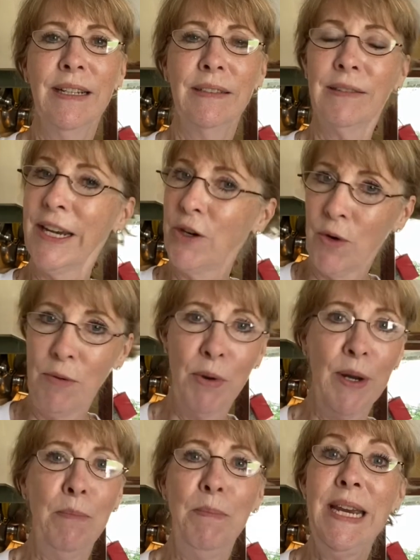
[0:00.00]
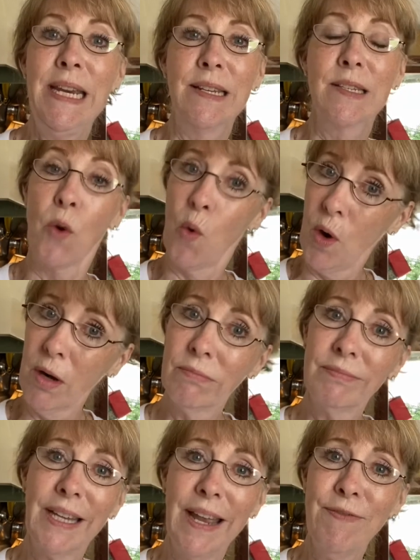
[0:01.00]
like cornbread and beans or
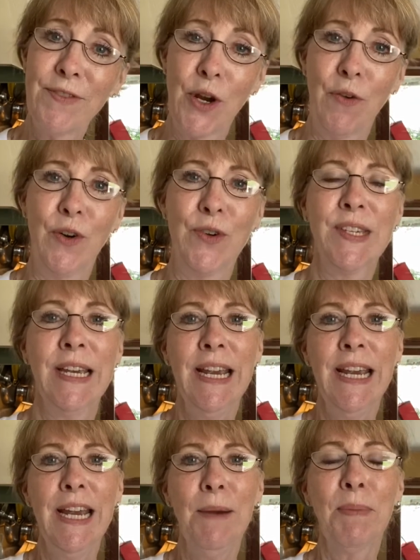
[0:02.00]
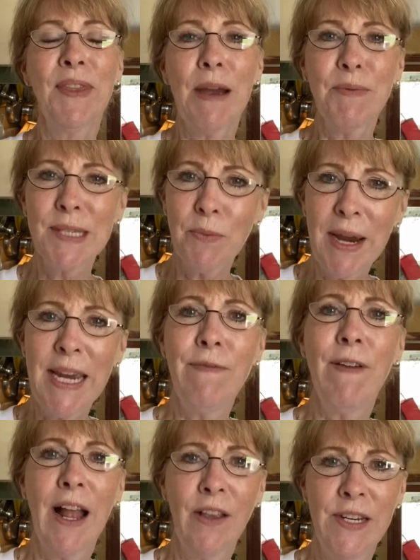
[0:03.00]
leftovers. But that was the way he
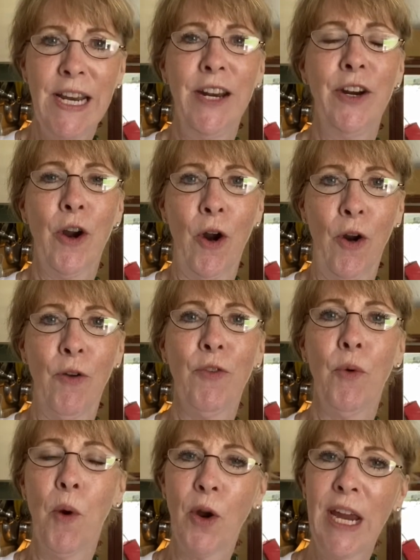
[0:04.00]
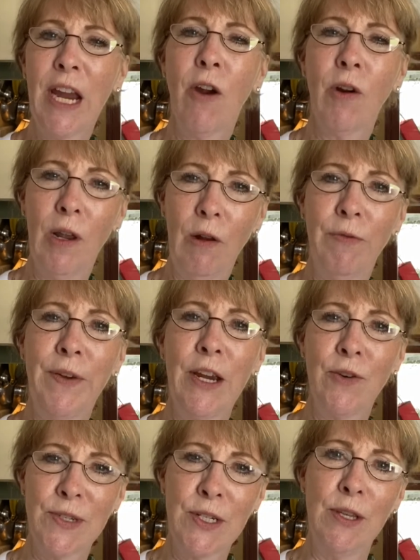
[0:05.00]
validated her for working her little
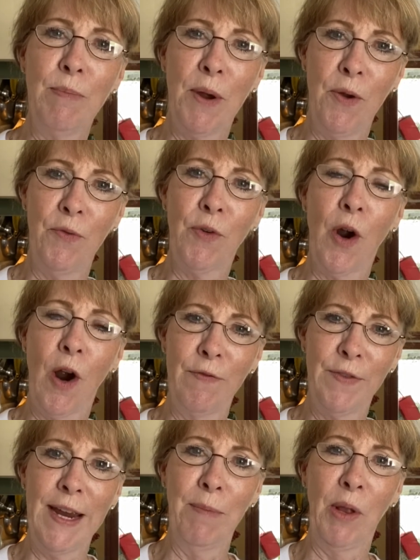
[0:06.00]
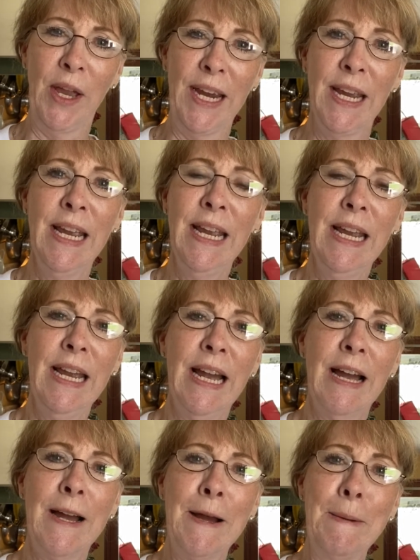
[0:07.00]
fingers to the bone for our family.
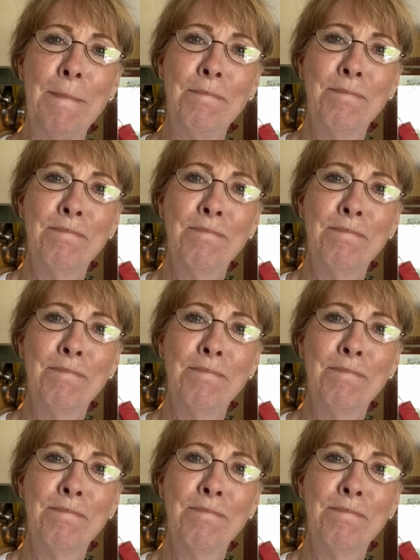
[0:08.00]
And